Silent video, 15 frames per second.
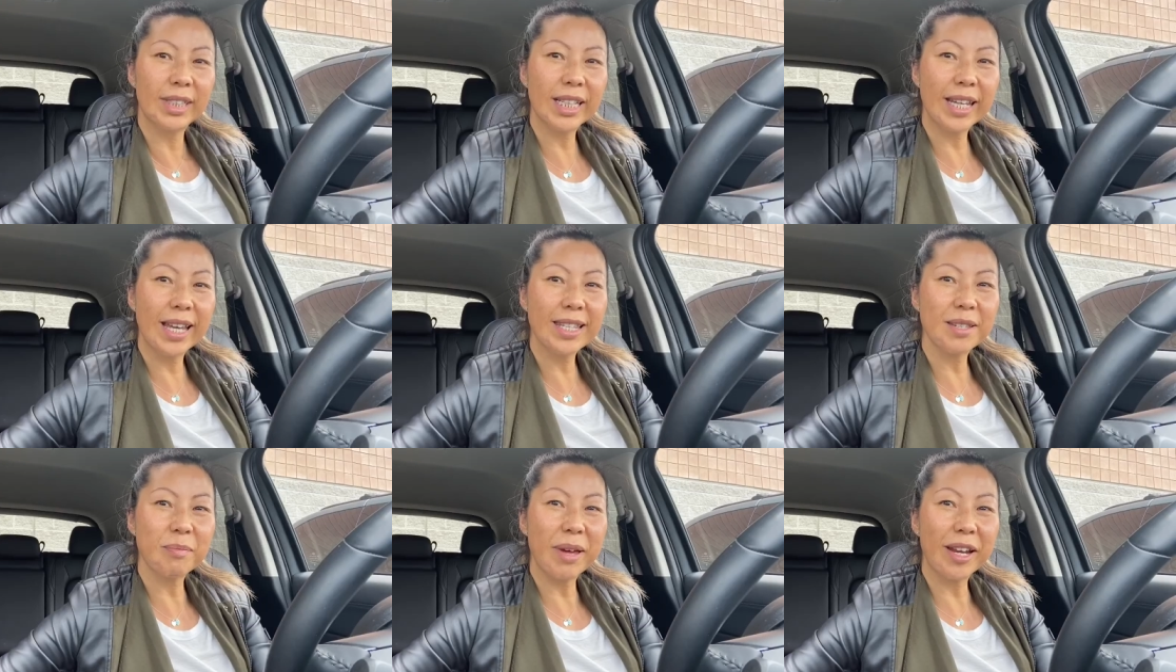
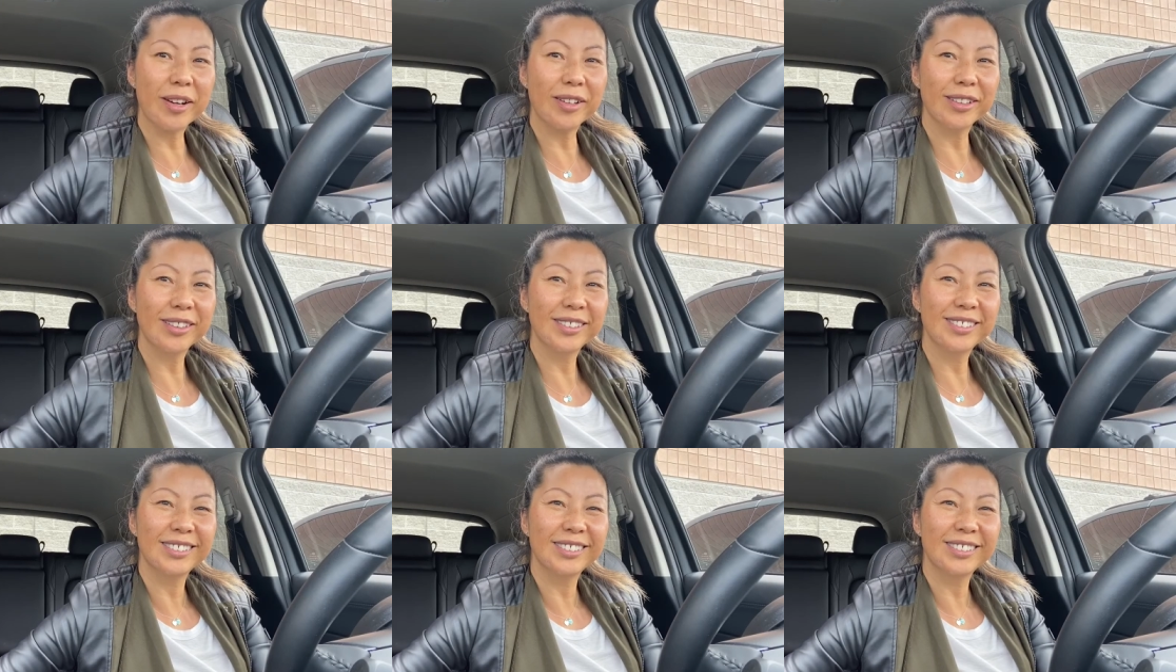gets better.
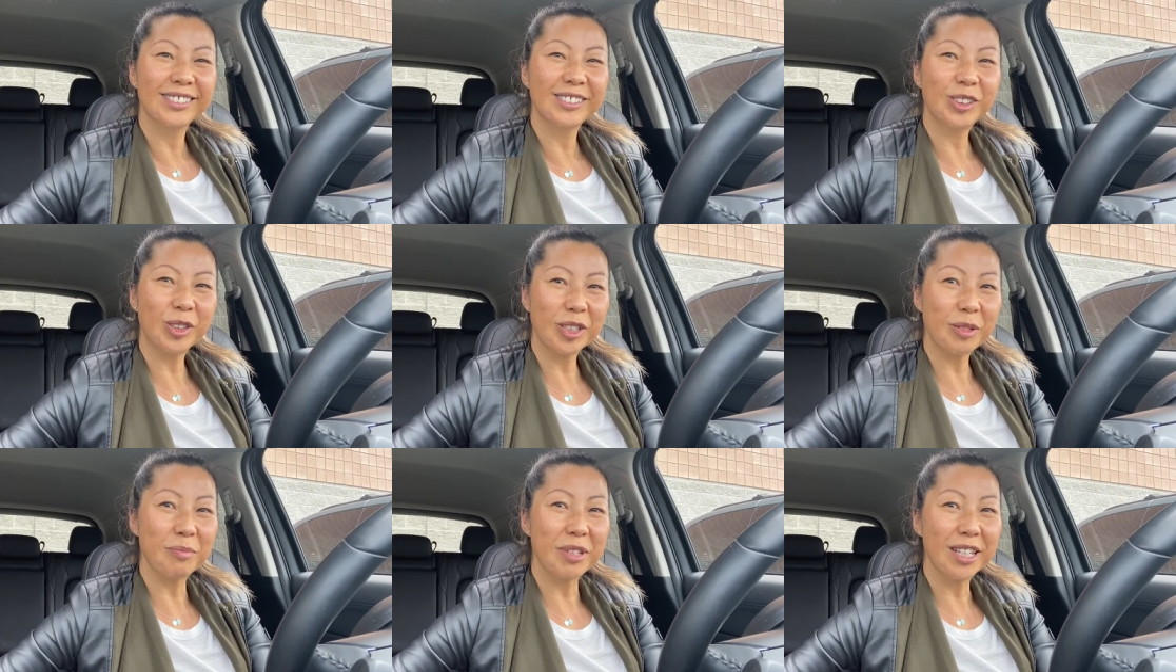
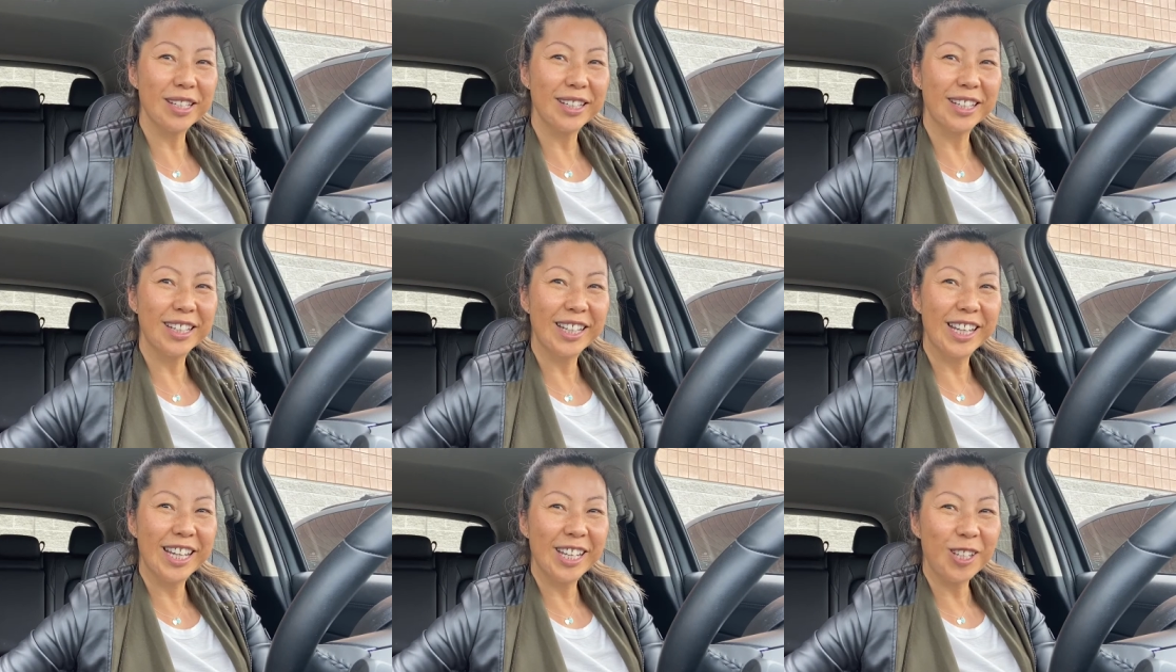Trust me.
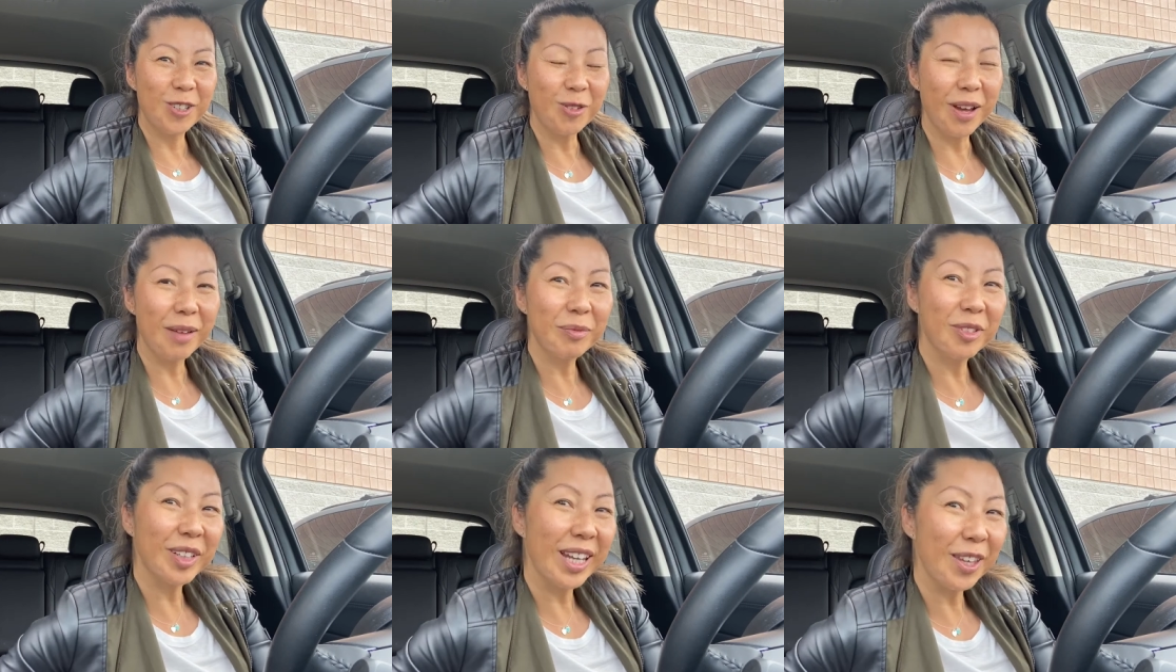You
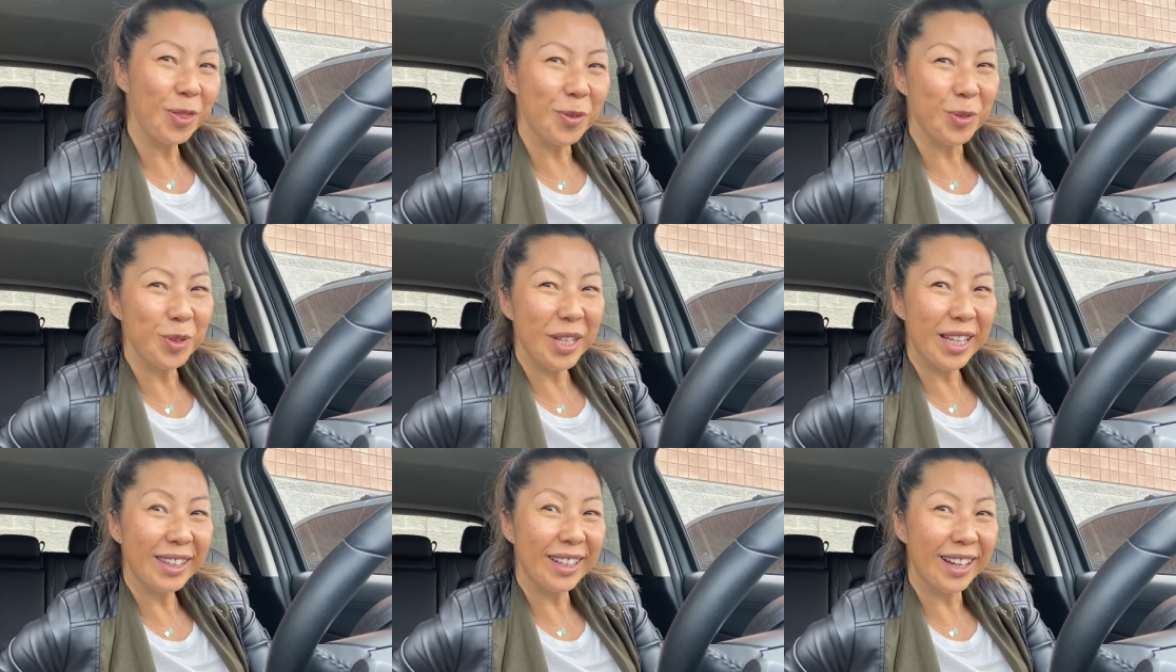have to get through
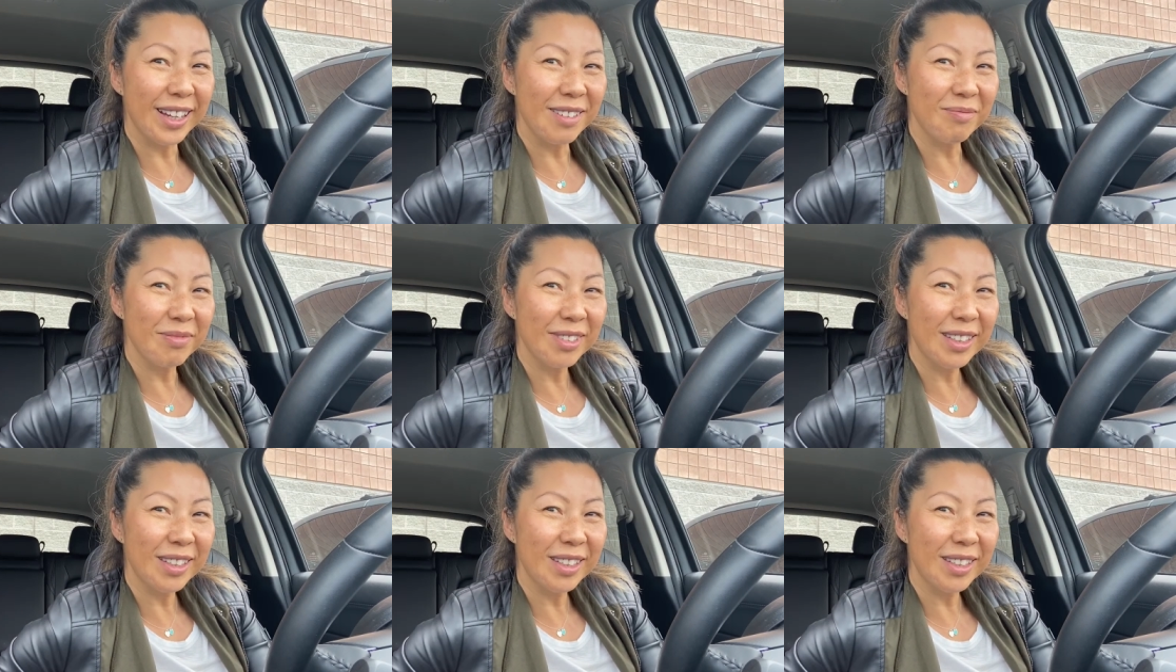that time.